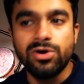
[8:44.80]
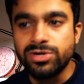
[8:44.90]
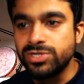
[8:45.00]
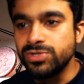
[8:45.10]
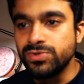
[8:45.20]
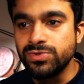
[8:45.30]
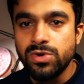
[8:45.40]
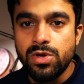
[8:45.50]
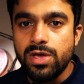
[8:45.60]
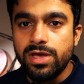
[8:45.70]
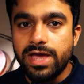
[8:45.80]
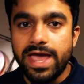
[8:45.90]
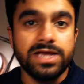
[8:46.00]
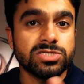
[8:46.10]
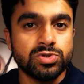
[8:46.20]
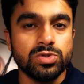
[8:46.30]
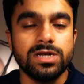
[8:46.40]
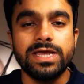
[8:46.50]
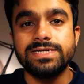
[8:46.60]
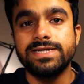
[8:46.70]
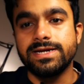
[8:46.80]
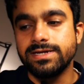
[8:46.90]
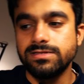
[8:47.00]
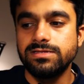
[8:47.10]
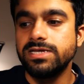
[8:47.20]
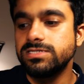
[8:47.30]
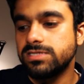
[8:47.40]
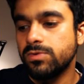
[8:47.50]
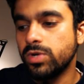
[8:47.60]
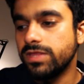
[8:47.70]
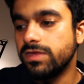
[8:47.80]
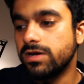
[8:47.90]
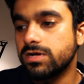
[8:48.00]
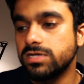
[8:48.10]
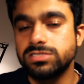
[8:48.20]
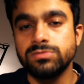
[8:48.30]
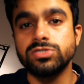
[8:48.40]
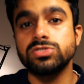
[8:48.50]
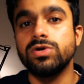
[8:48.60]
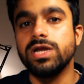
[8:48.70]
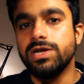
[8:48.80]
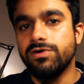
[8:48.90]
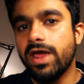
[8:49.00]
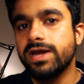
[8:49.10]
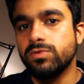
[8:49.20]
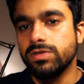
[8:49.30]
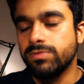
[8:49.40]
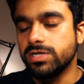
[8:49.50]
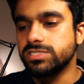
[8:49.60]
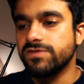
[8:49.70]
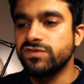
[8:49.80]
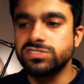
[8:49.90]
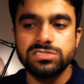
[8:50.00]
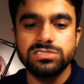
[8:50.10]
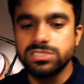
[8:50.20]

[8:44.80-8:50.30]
onto actual like technical things that their customers can interact with? Because if it's just